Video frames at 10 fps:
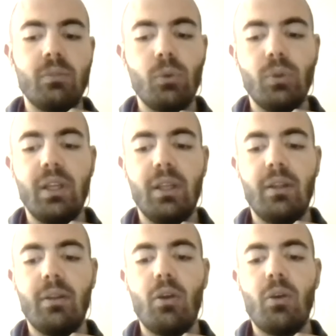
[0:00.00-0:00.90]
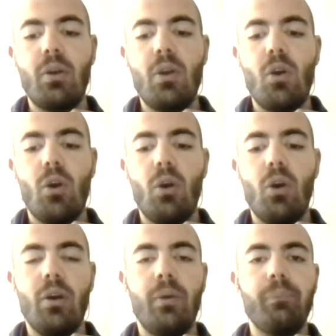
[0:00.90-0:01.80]
to the
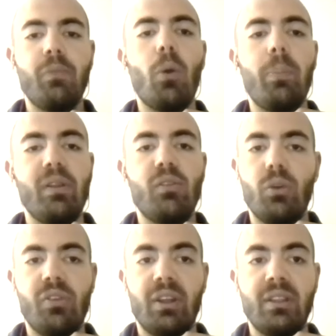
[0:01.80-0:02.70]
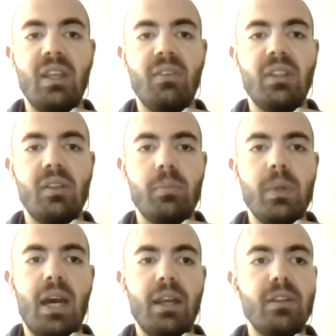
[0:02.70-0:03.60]
open source activities
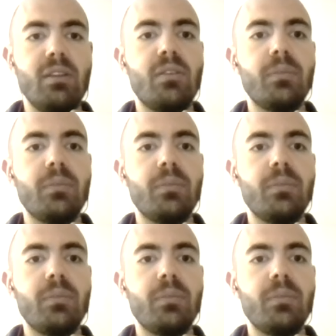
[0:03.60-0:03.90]
behind it.